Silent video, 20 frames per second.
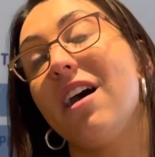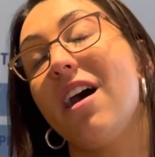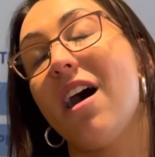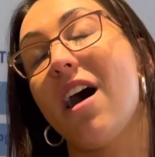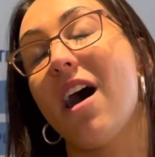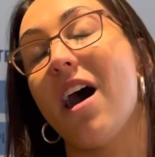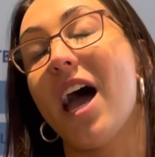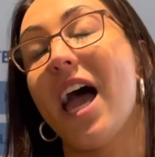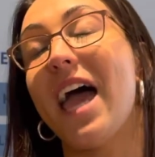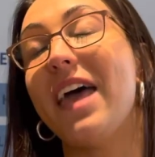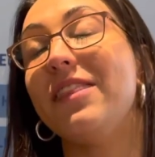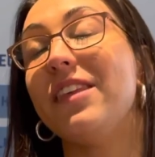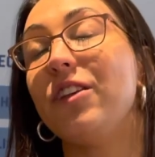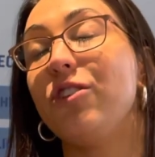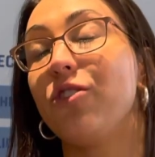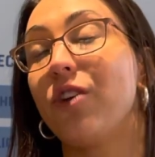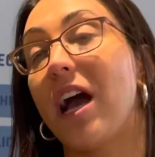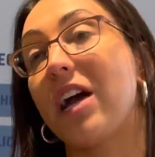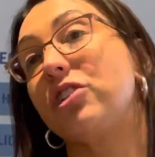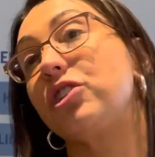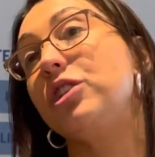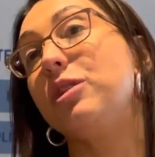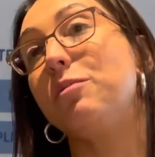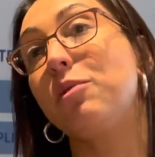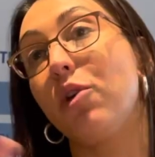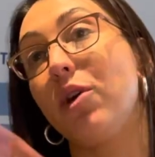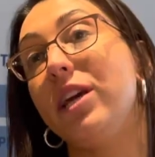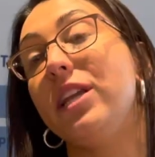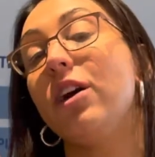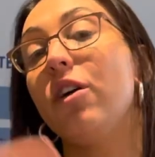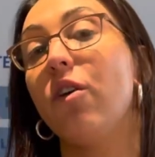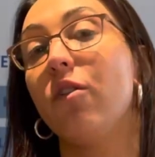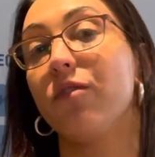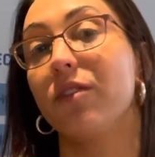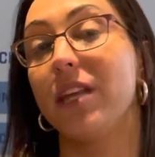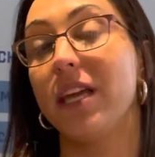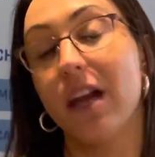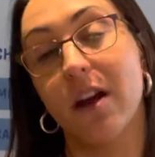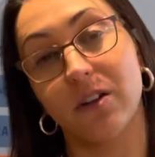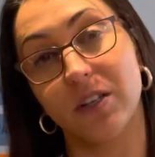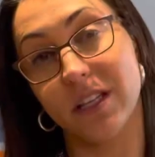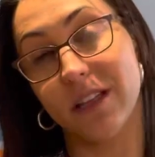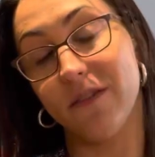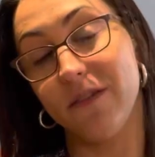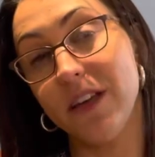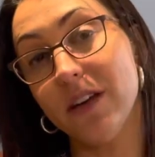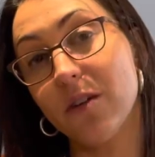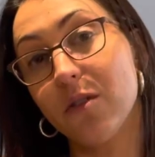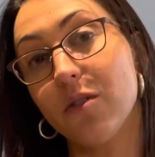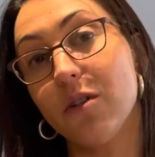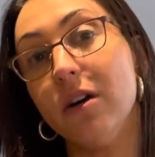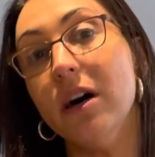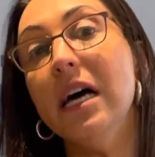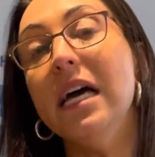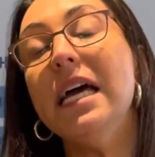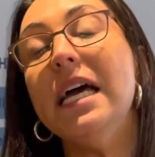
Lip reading: and then you're actually deploying it over the air to the vehicle